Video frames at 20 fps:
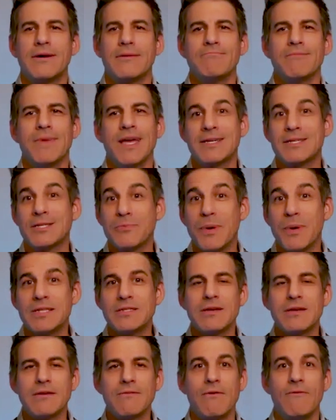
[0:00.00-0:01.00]

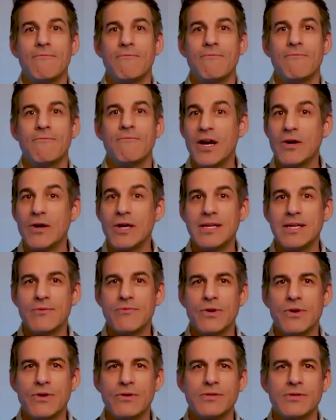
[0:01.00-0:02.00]
expensive, very
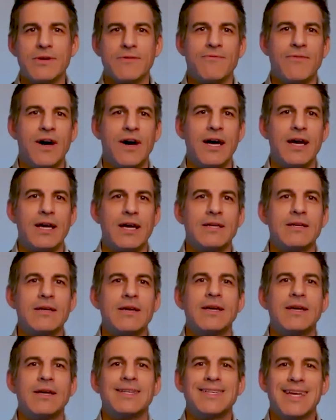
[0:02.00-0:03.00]
difficult to find,
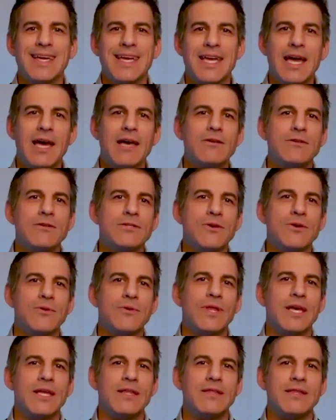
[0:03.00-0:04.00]
together so
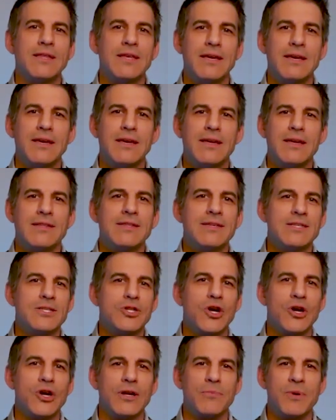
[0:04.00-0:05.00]
that the
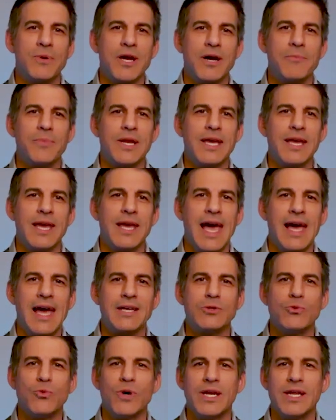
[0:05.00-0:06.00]
startup company
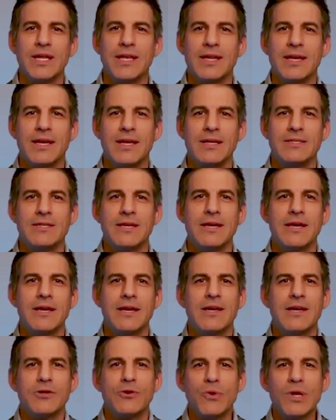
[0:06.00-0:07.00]
has what it needs
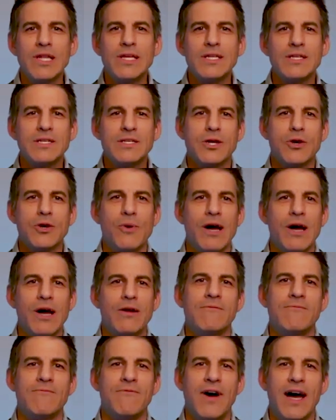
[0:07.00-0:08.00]
to really just go out
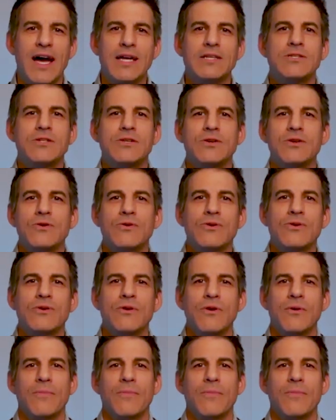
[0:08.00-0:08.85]
and fine tune